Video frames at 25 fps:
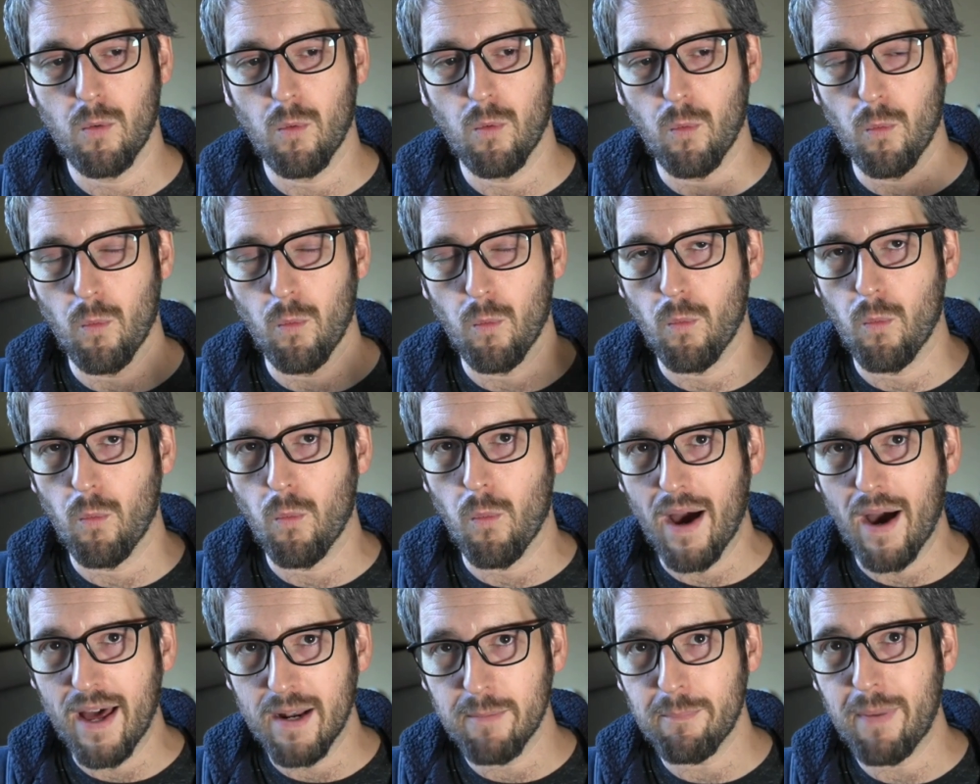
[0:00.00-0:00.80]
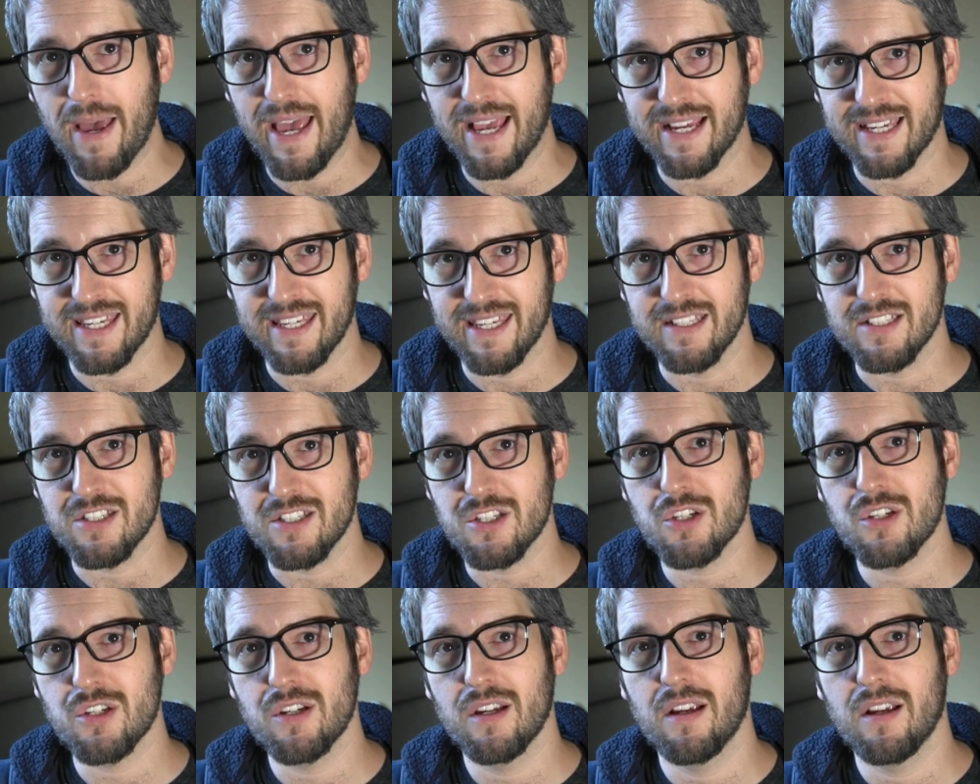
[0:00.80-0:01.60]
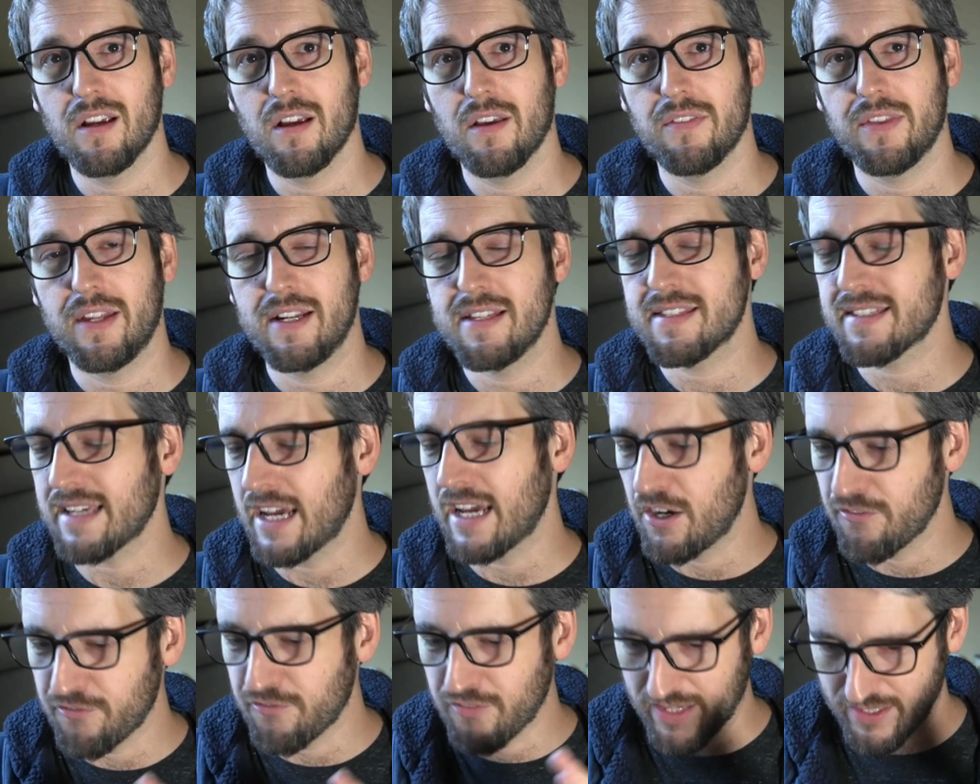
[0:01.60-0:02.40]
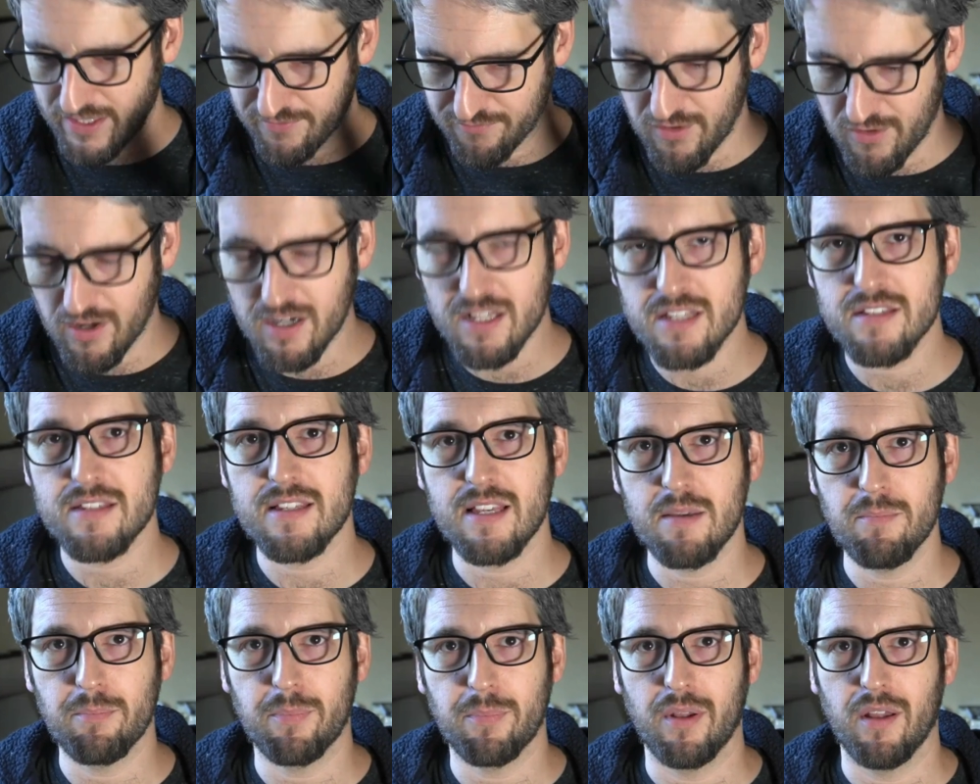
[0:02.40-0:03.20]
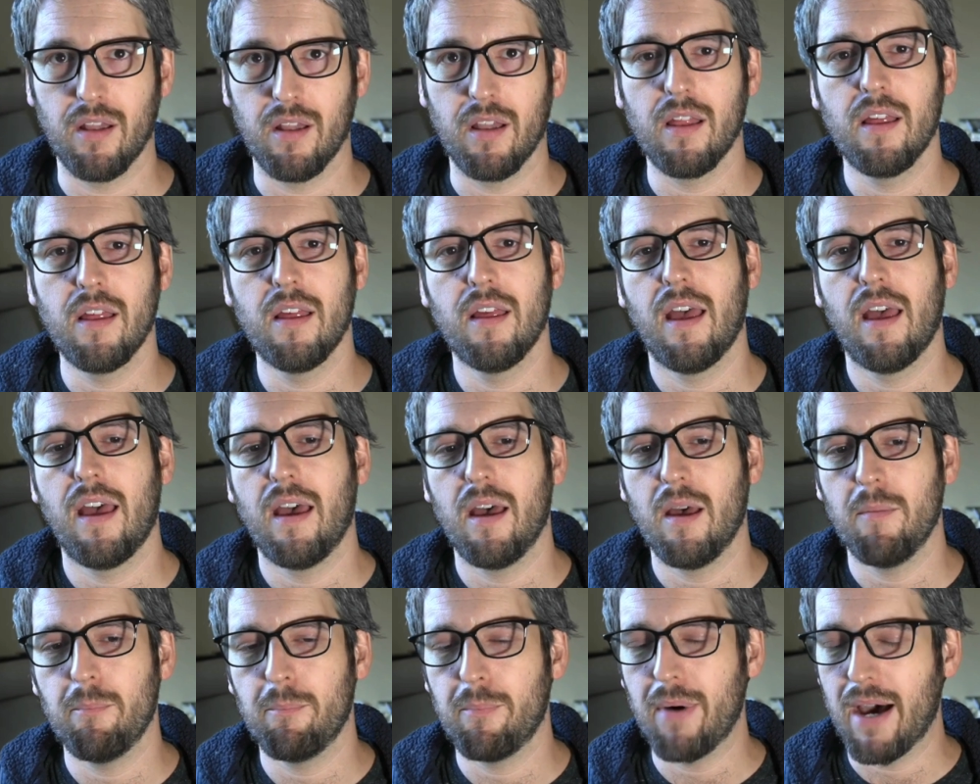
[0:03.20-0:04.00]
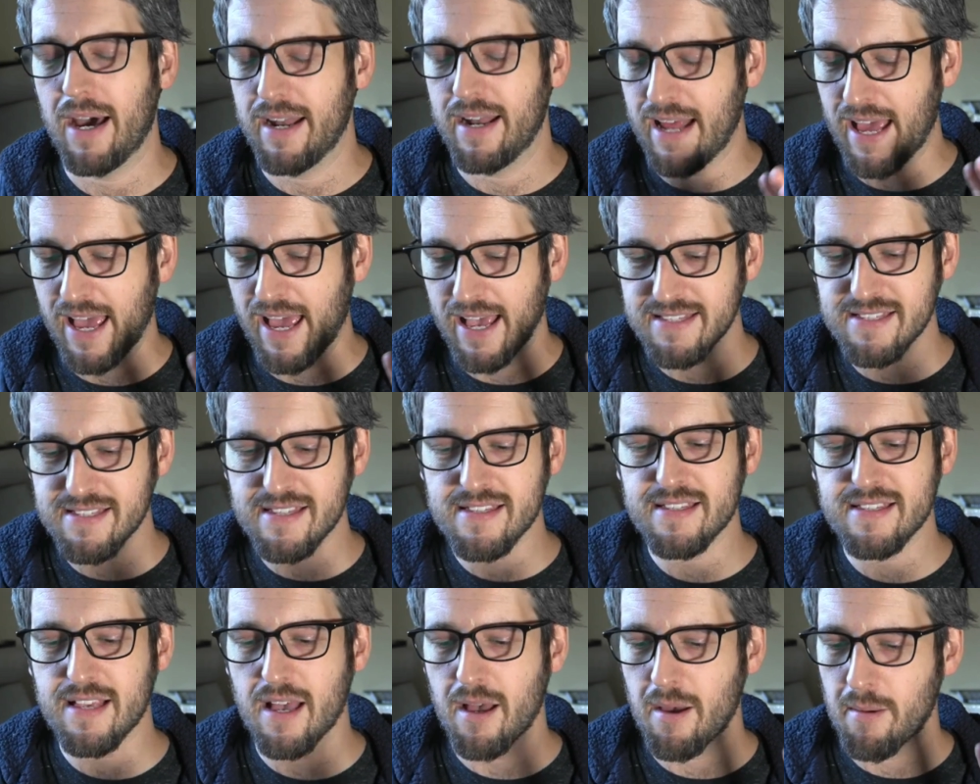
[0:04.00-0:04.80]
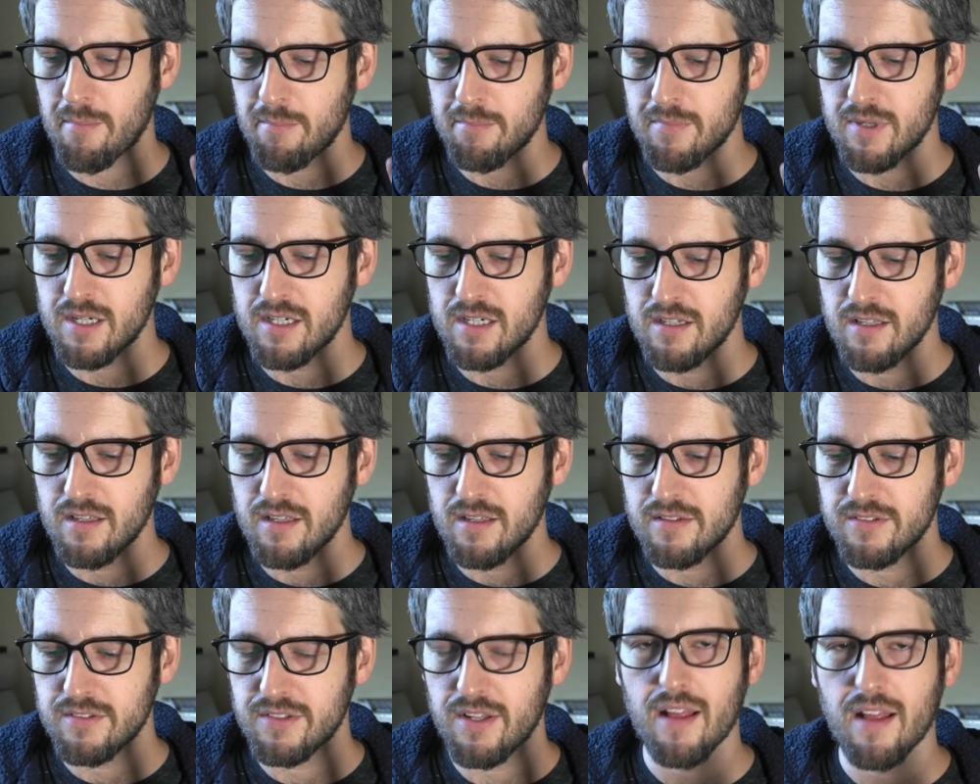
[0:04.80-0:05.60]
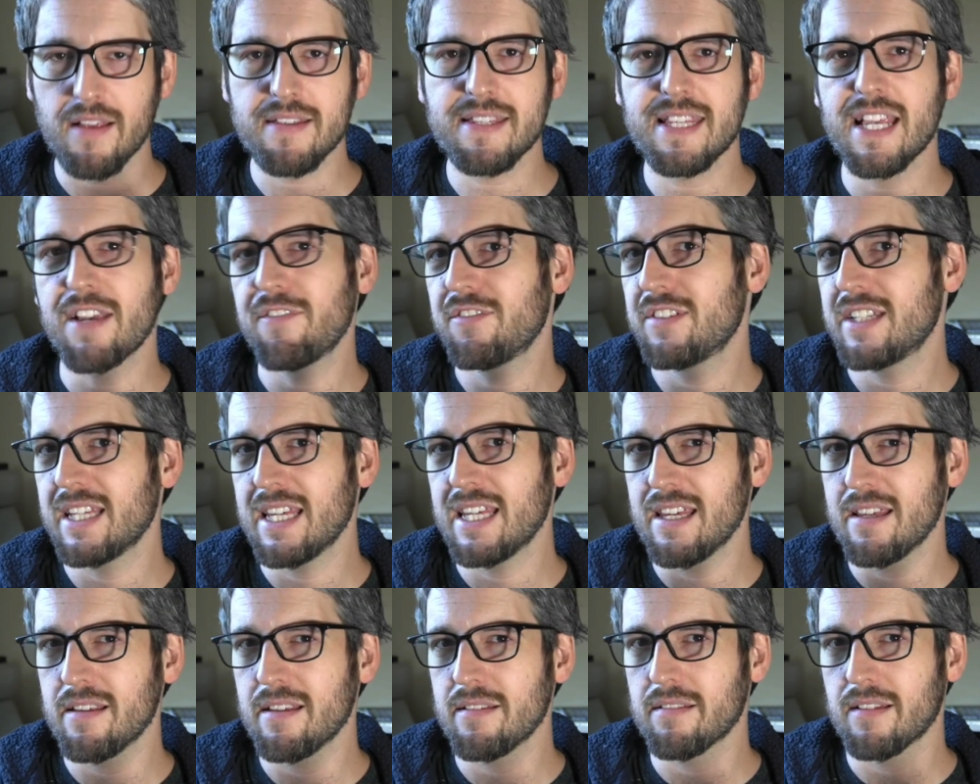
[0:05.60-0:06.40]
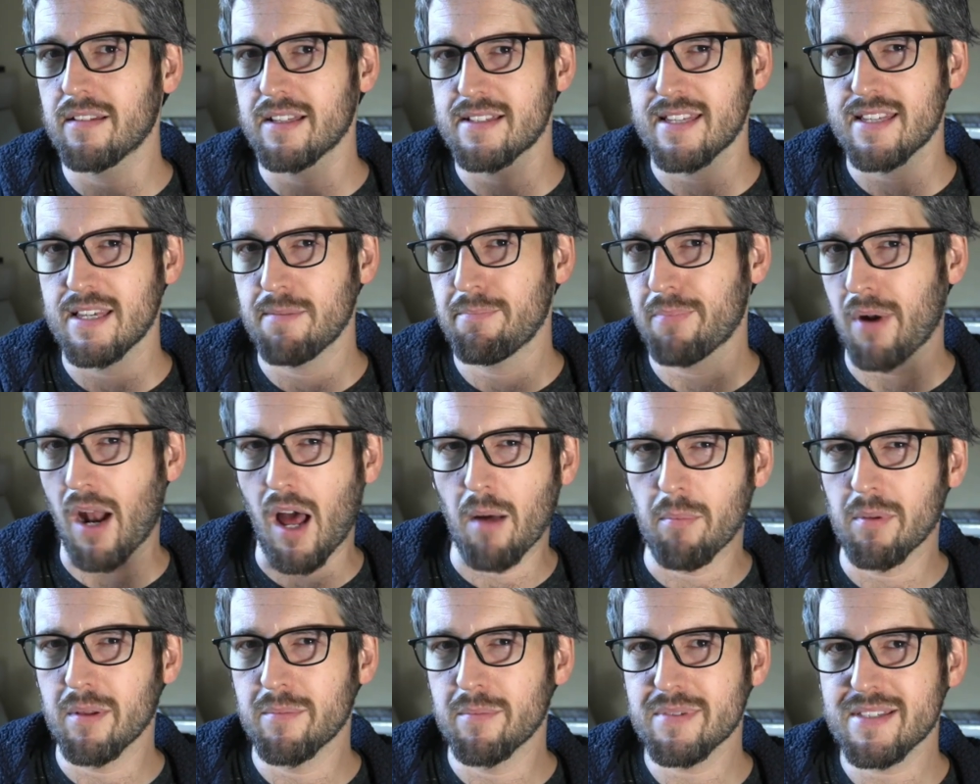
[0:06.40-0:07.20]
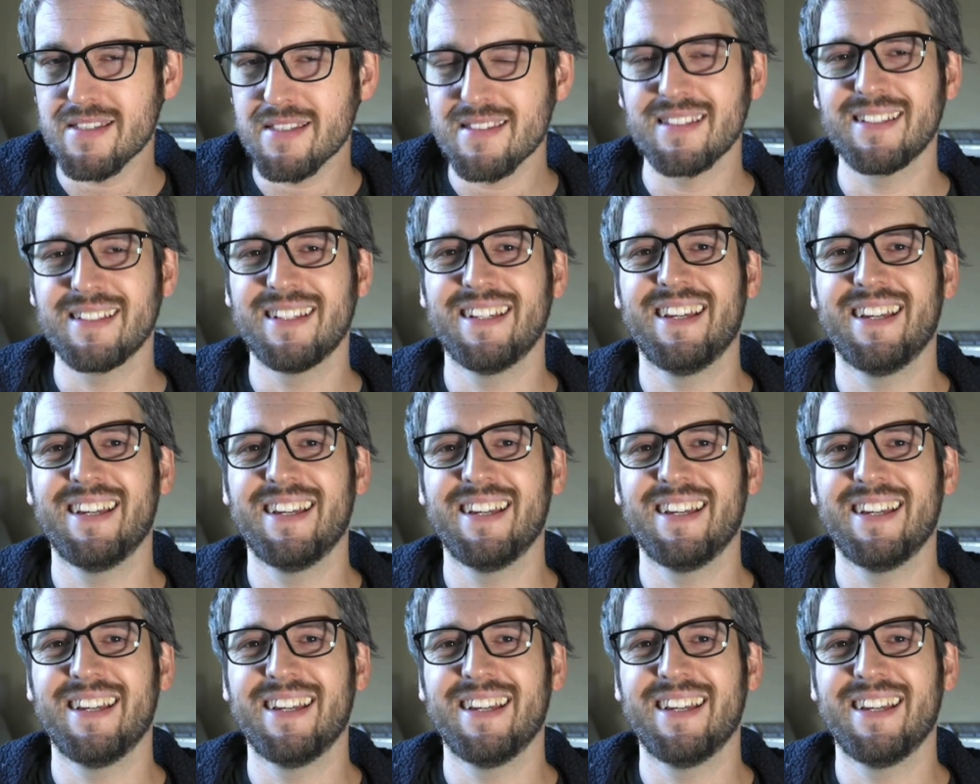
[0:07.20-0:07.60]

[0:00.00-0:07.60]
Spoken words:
one package that is kind of like very simple, but has some null safety, let's say, problems,